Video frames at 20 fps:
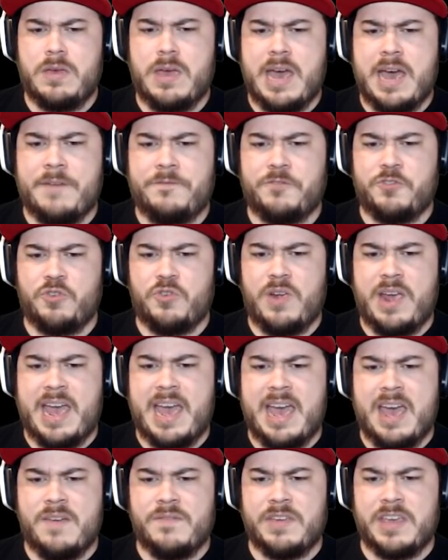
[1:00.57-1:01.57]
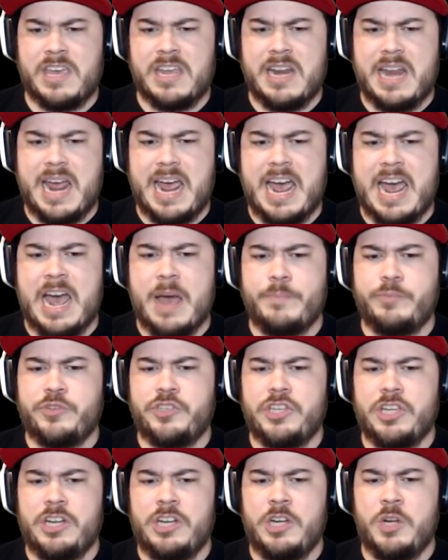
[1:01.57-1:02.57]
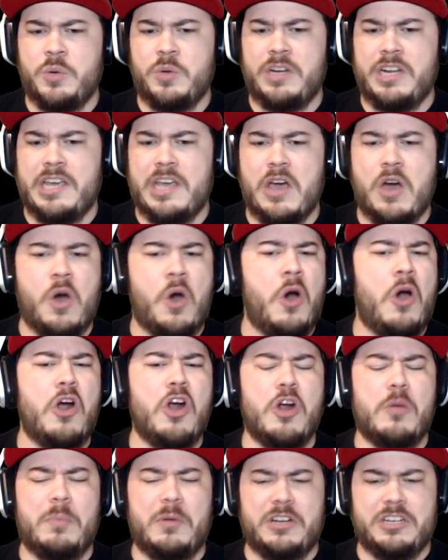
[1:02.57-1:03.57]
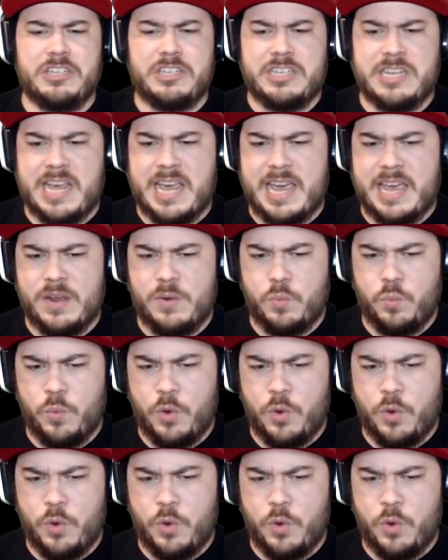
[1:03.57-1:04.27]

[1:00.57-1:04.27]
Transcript: After having an absolutely horrible day at